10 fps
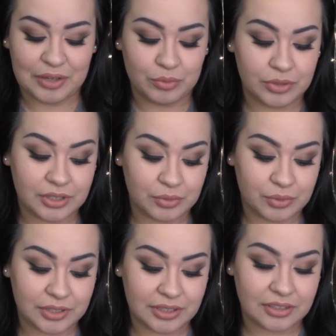
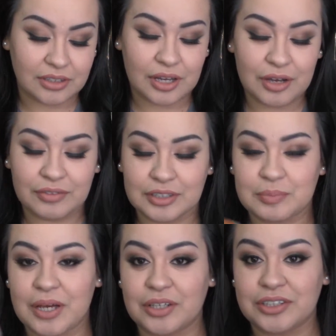really love this
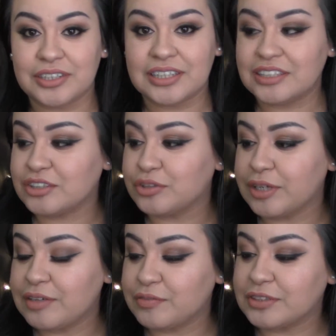powder. It's
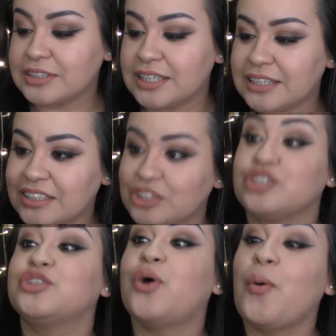great for setting. There's
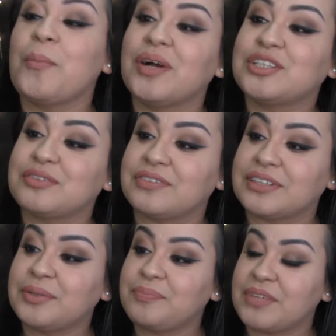so much of
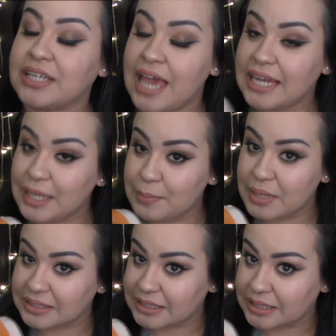it. It can get
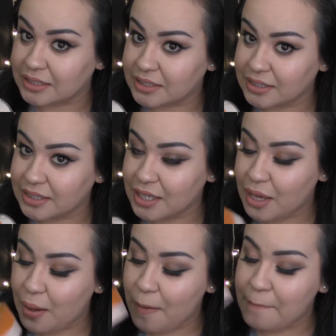messy,
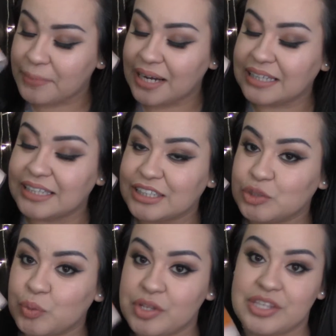but I think it's
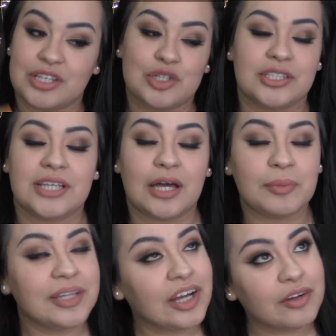worth it. You just gotta
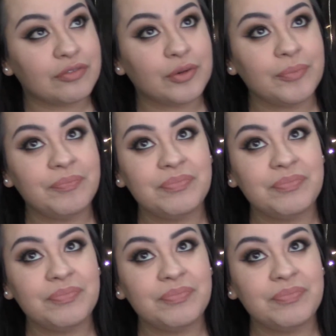be careful.